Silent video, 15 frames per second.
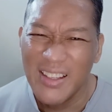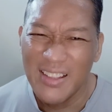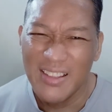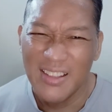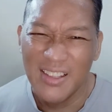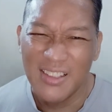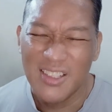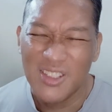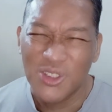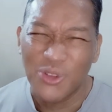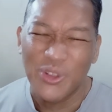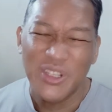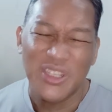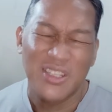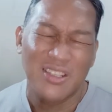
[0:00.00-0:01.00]
the
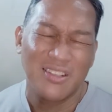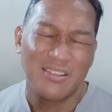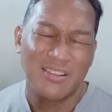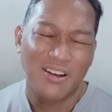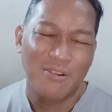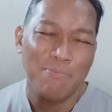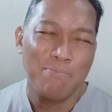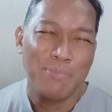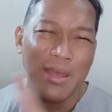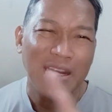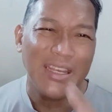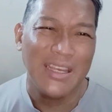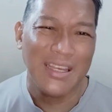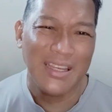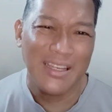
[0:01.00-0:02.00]
stories there are
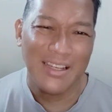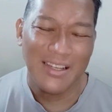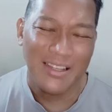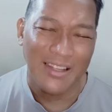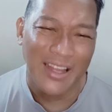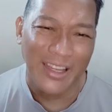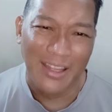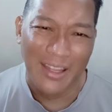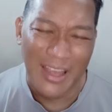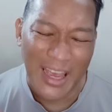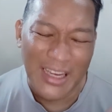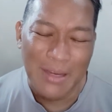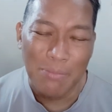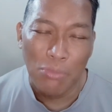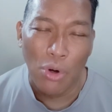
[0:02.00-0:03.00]
many like
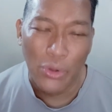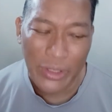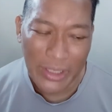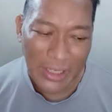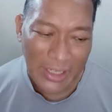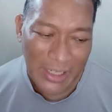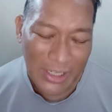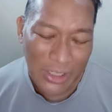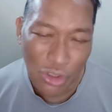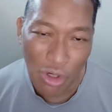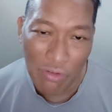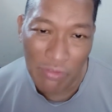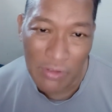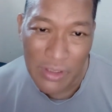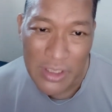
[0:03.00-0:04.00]
any Maureen Lee
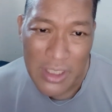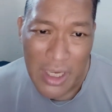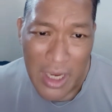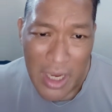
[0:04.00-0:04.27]
novels.